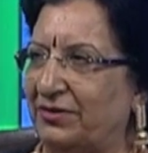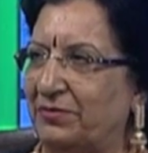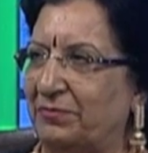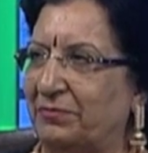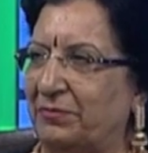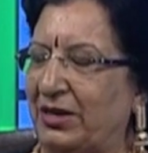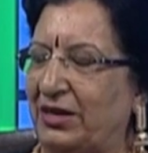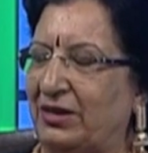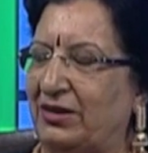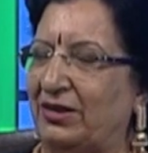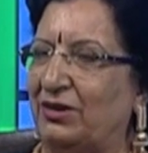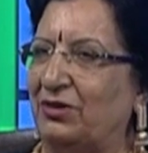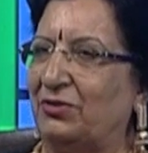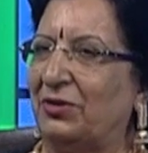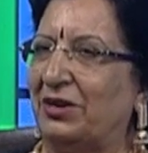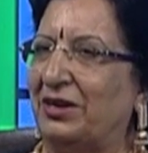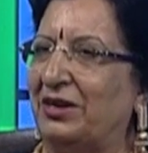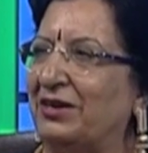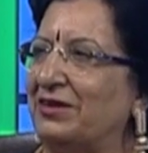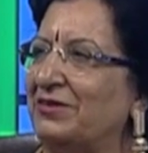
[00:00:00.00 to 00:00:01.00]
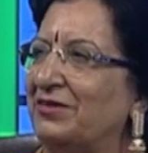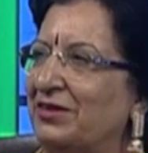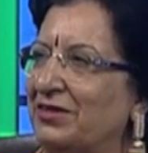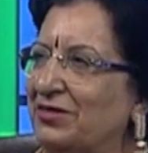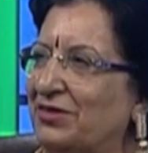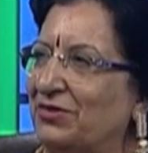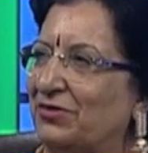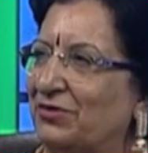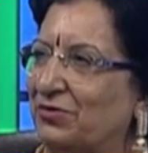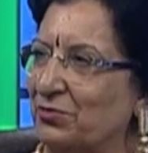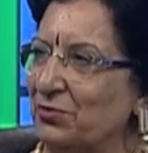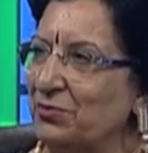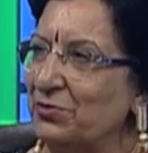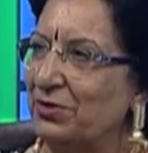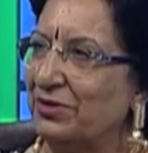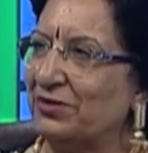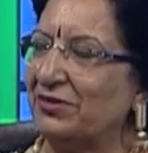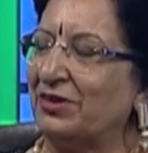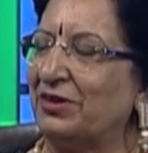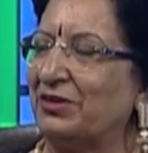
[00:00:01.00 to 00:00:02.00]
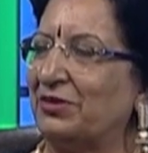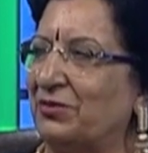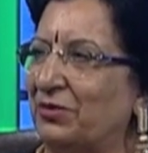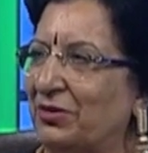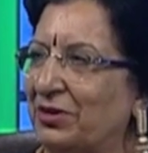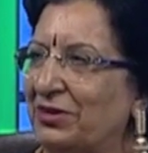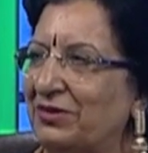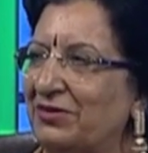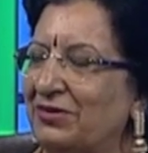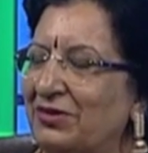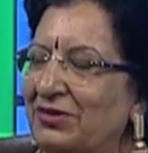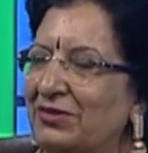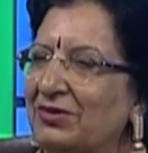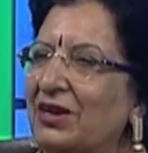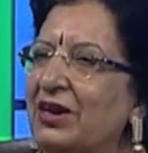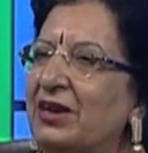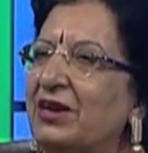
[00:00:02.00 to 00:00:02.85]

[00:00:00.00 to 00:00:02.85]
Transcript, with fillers: making toilets in the schools and colleges